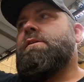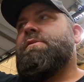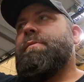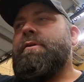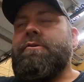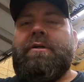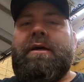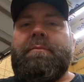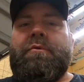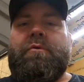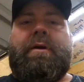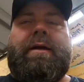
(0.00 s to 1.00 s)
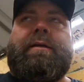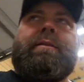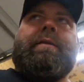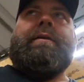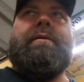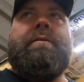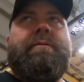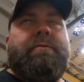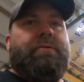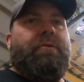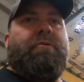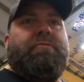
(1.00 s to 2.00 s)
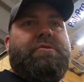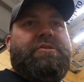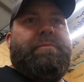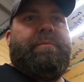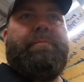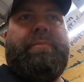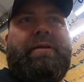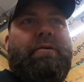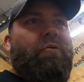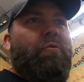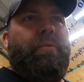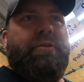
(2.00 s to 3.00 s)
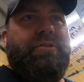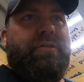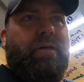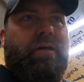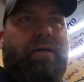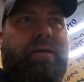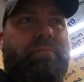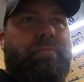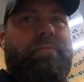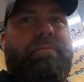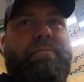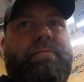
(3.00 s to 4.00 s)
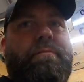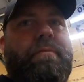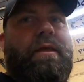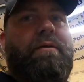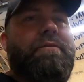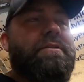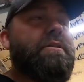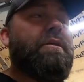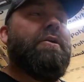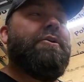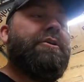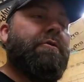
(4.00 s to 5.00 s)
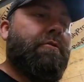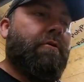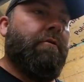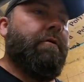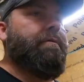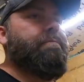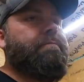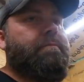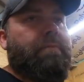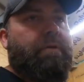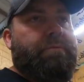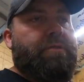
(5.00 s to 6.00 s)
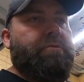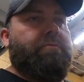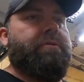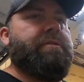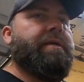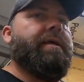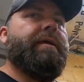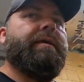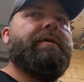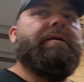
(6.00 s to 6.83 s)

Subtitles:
Spend your time correctly. Don't spend a whole bunch of time. If it's not a show car, I'm just going to say,